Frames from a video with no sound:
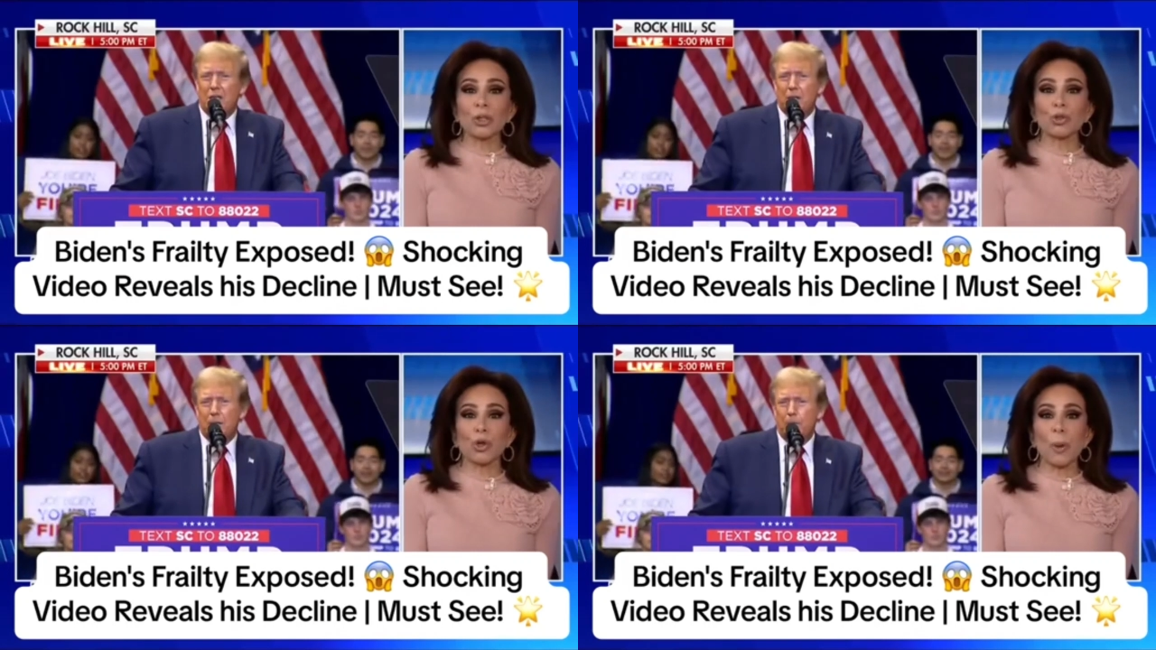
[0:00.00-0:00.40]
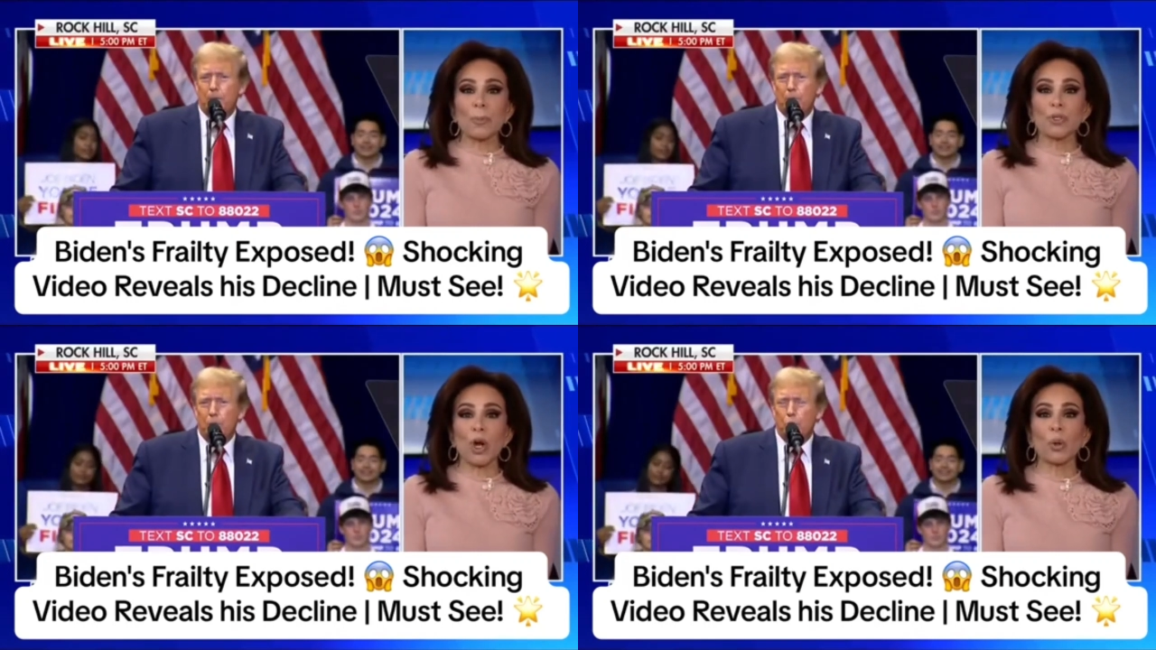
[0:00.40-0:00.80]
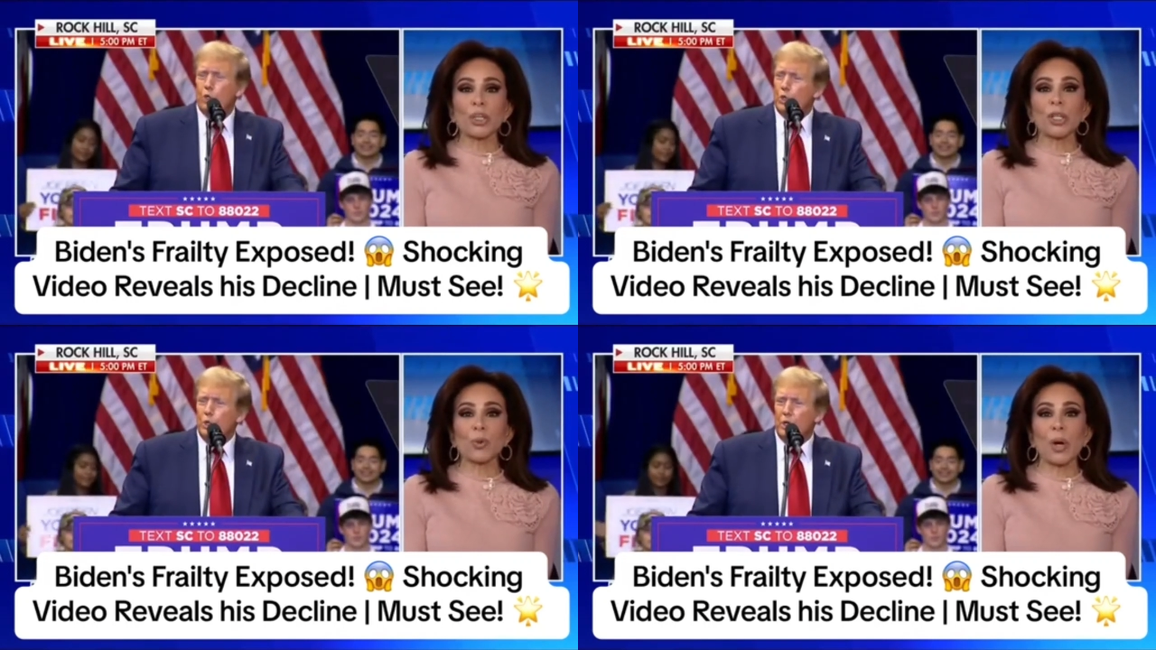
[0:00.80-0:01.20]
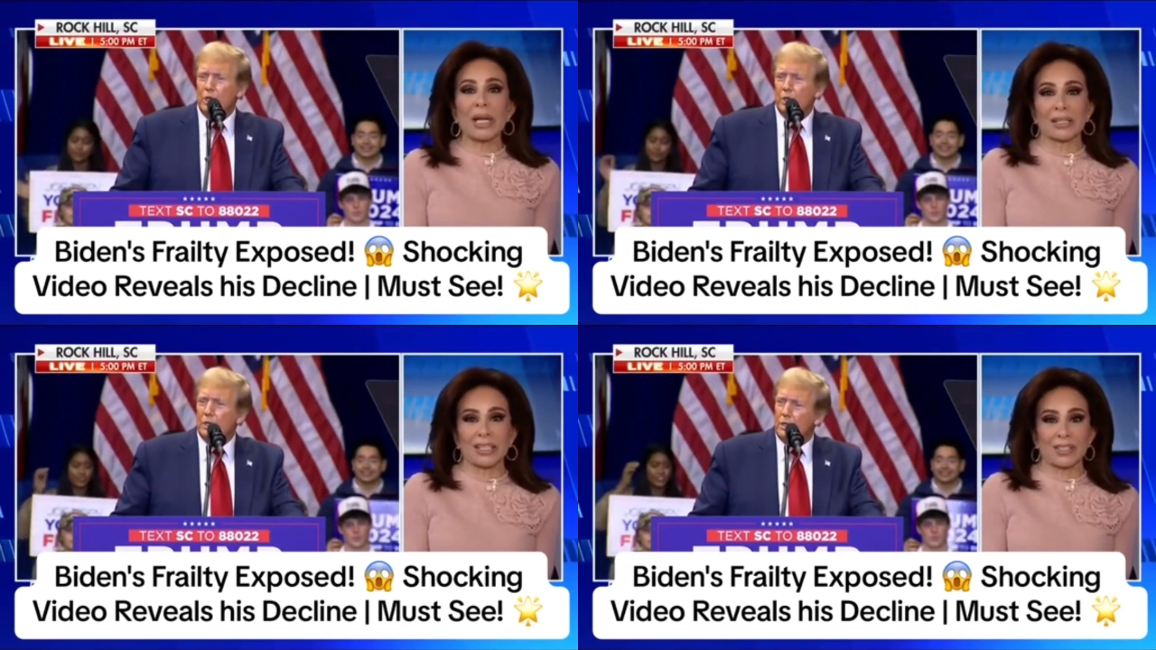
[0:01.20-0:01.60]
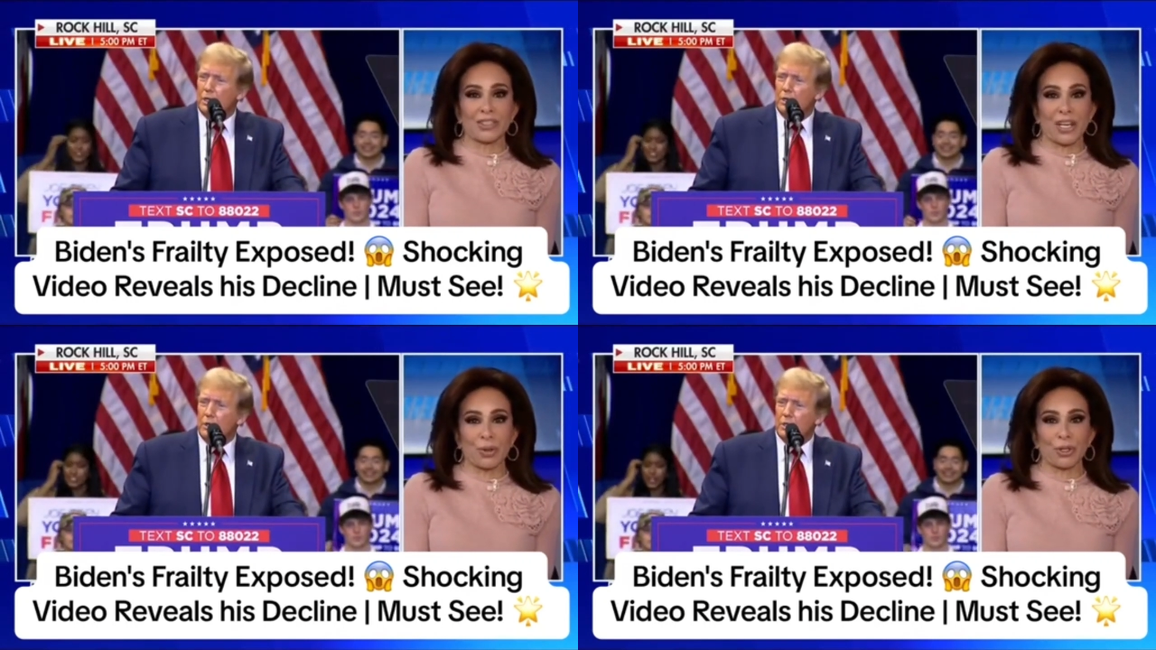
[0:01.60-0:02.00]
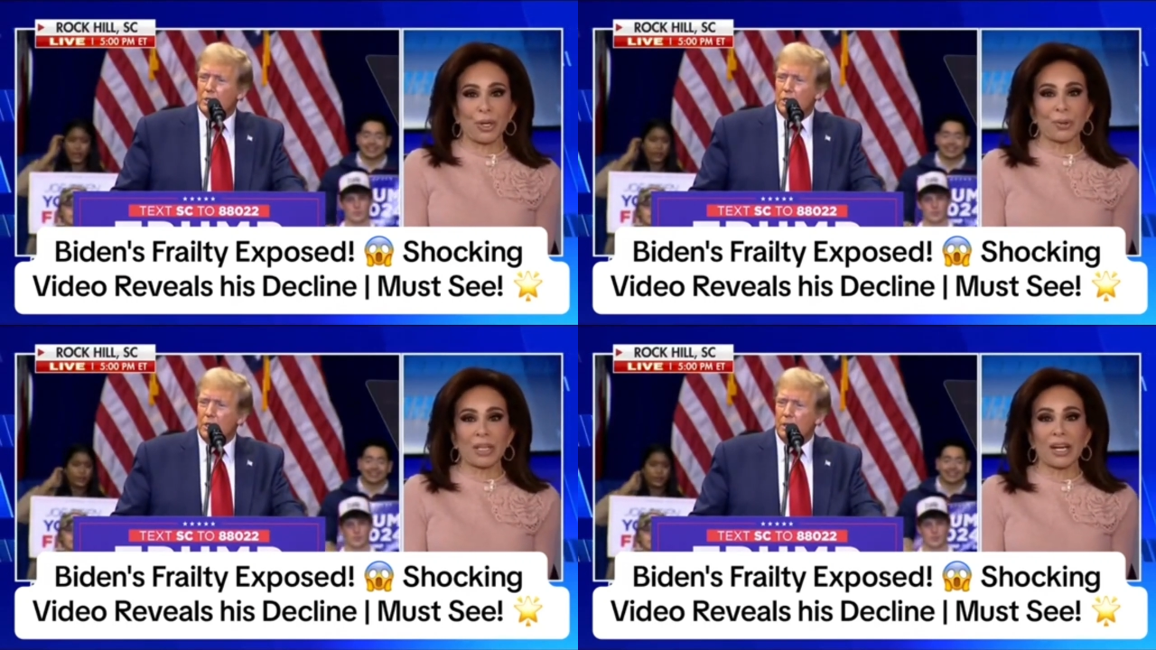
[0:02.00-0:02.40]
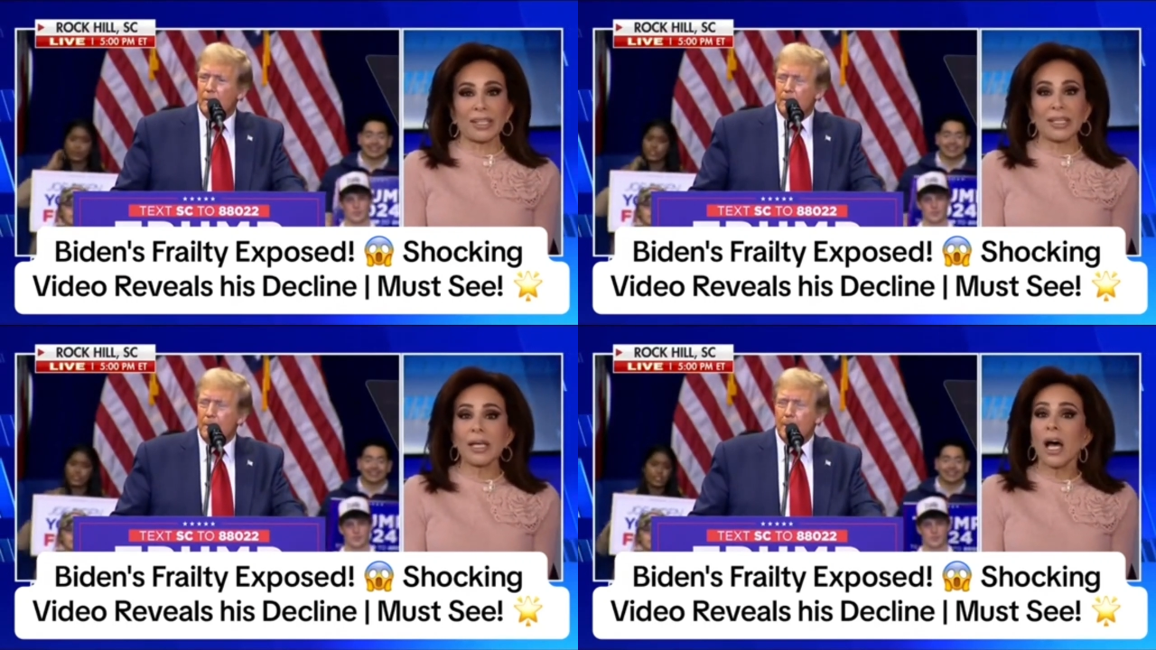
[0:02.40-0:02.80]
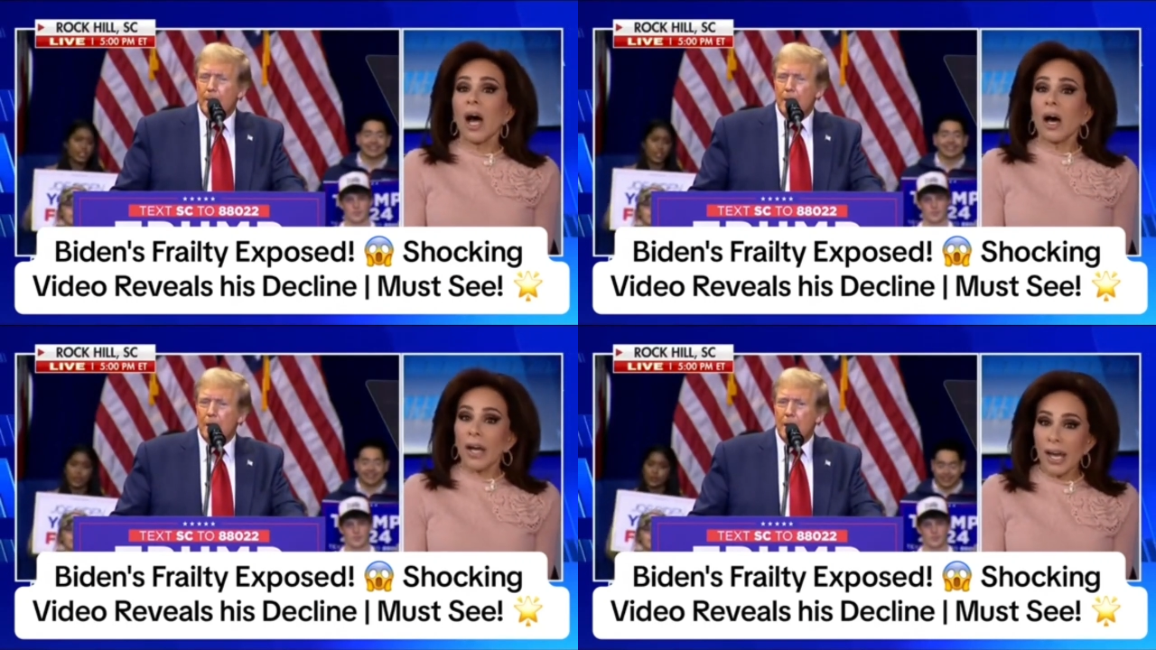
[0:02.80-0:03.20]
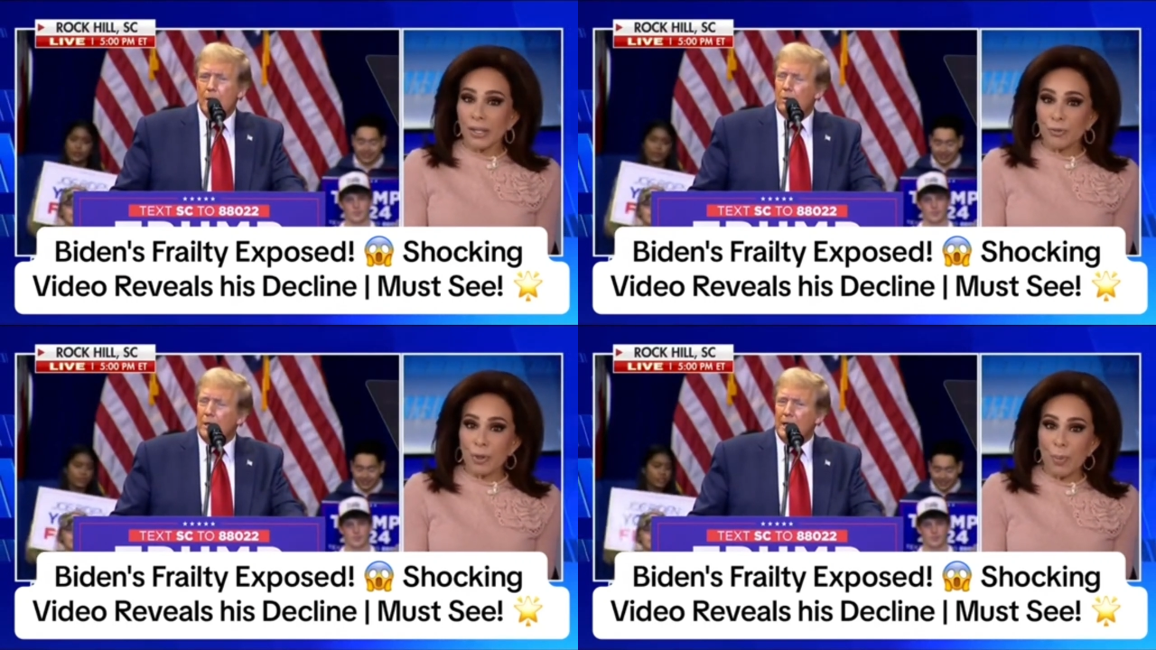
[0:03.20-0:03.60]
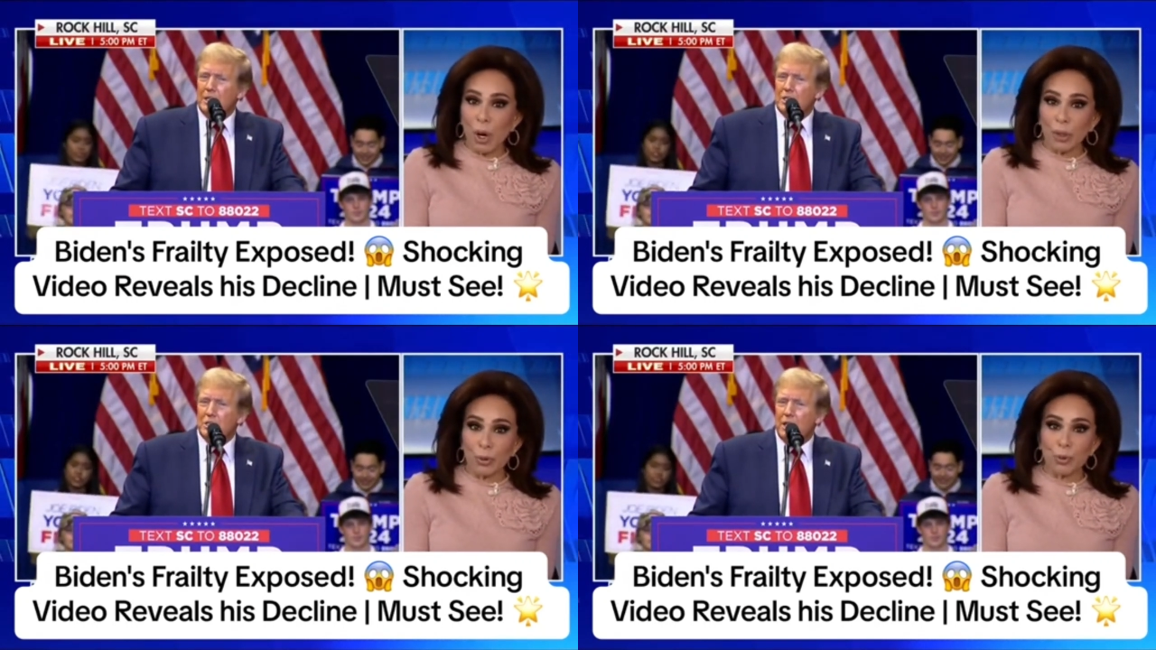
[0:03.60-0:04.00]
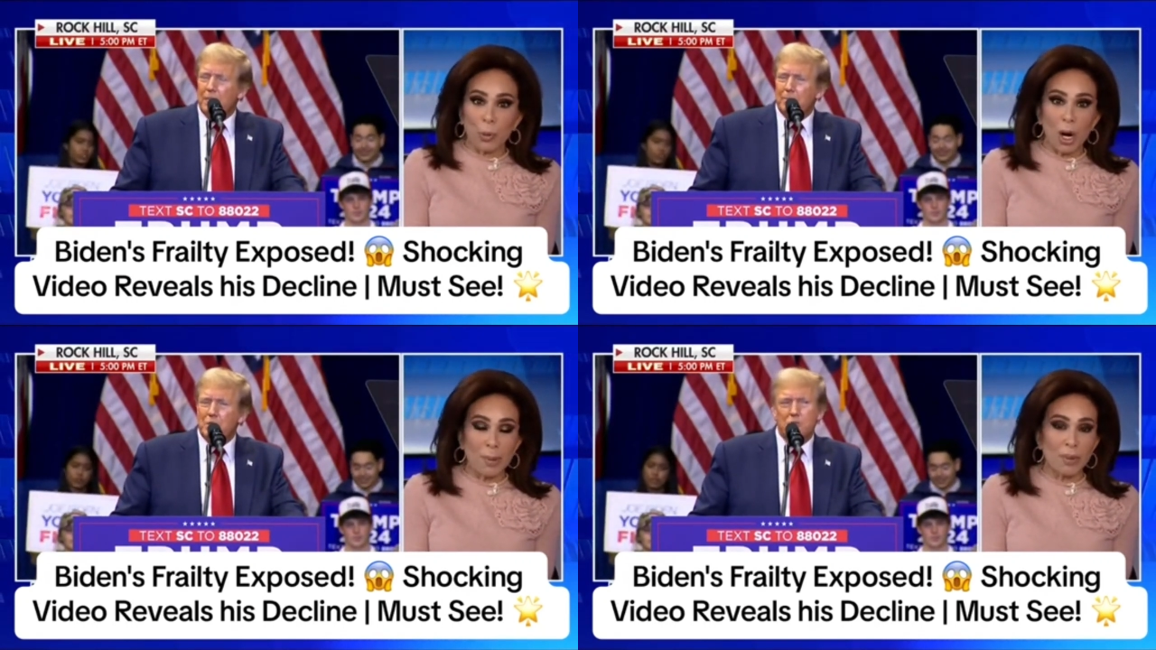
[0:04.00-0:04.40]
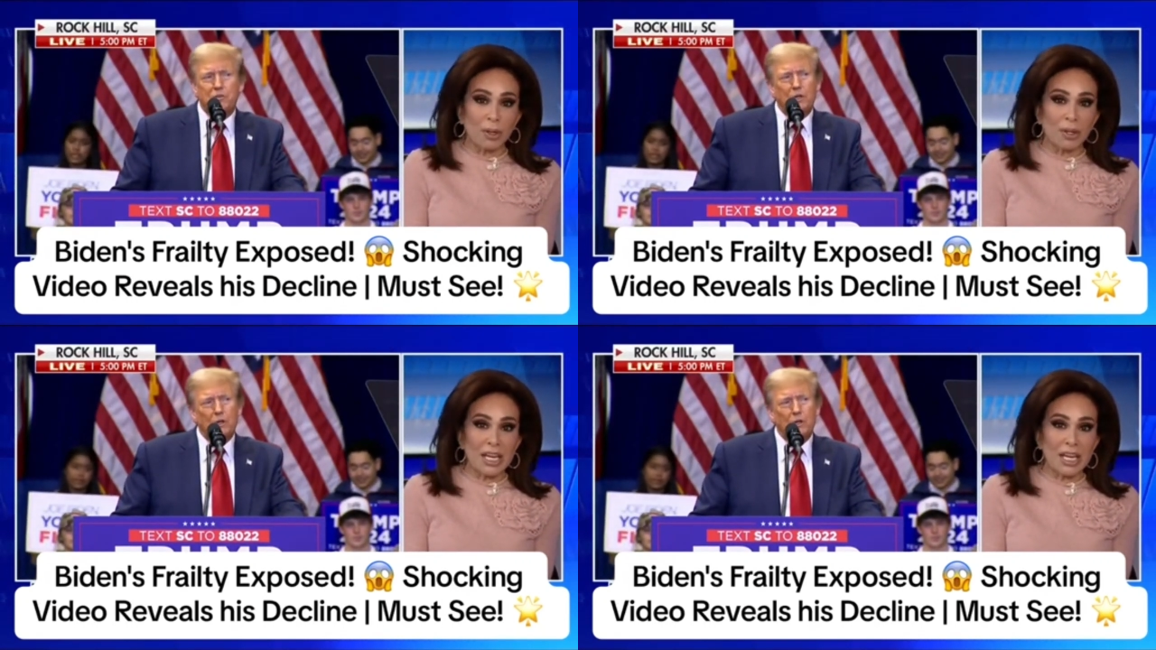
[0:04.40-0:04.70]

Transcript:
Speaker 1: Trump is holding a rally in South Carolina ahead of tomorrow's primary,